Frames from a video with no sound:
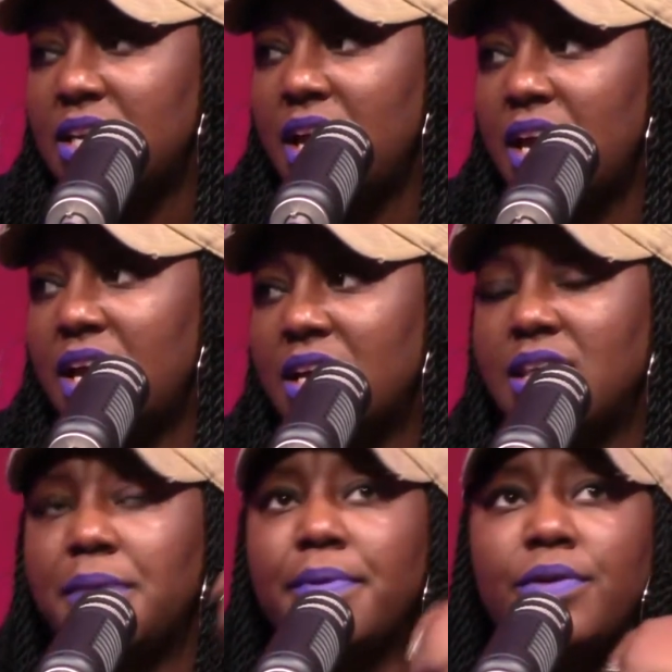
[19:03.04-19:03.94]
Yeah,
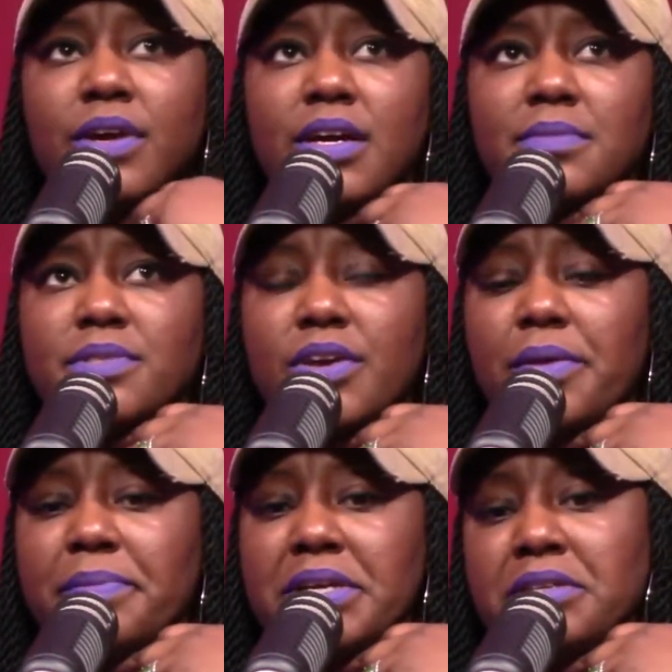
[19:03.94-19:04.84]
they broke up. So I
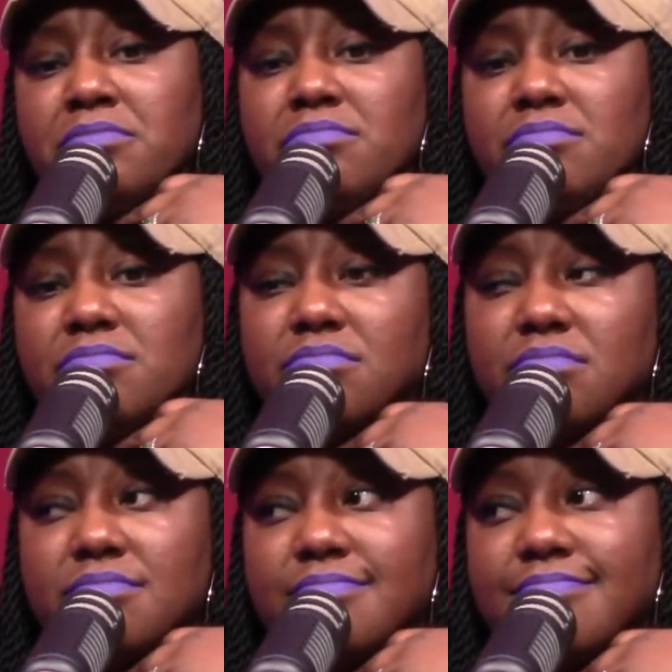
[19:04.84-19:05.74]
mean,
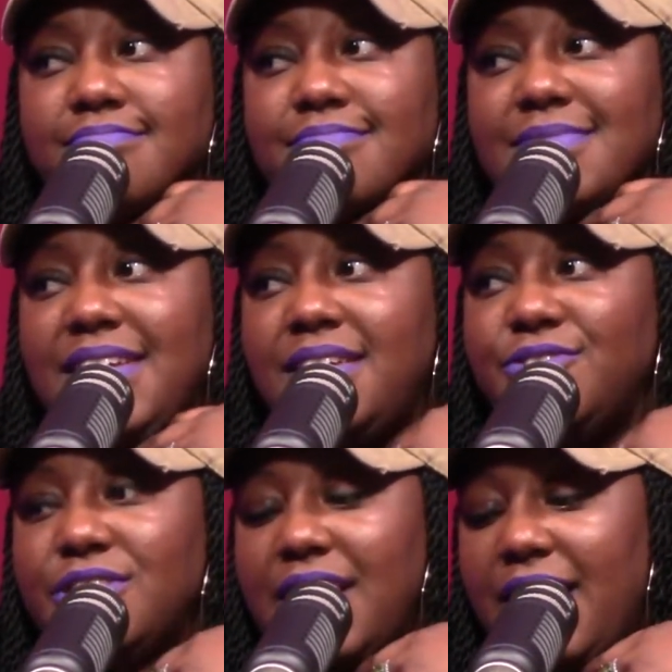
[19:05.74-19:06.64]
he
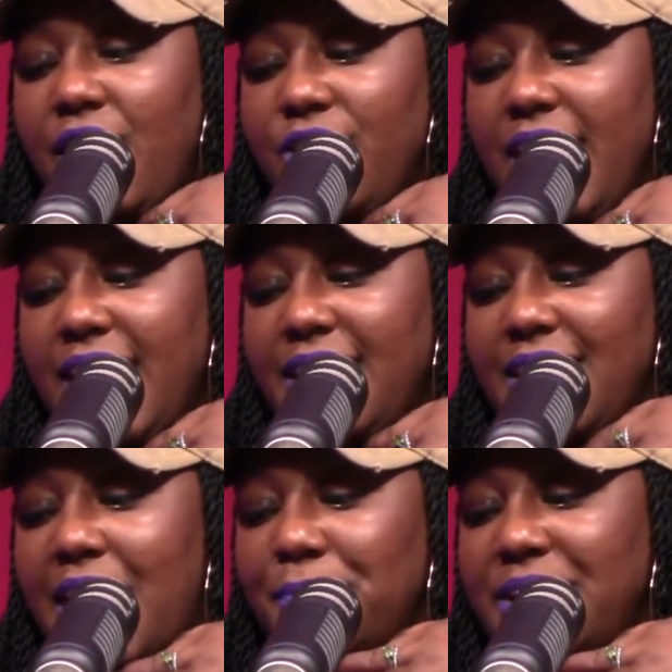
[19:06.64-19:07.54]
was like, "Okay,
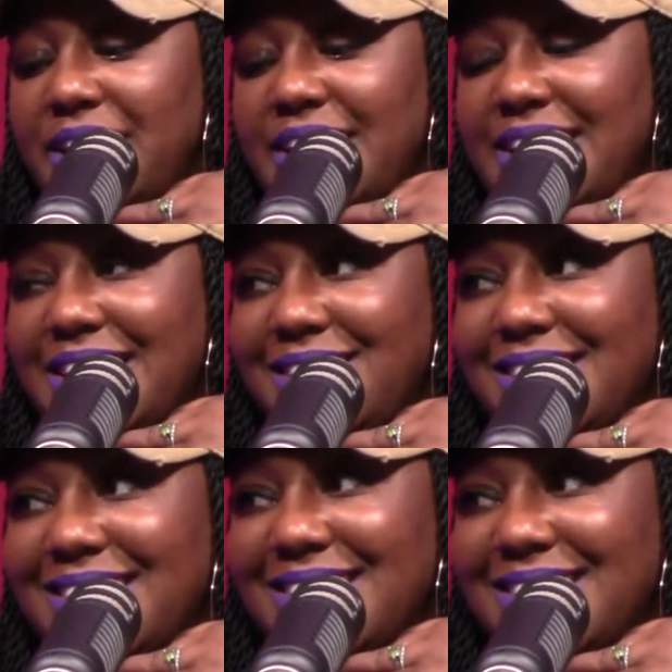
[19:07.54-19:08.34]
I'm good."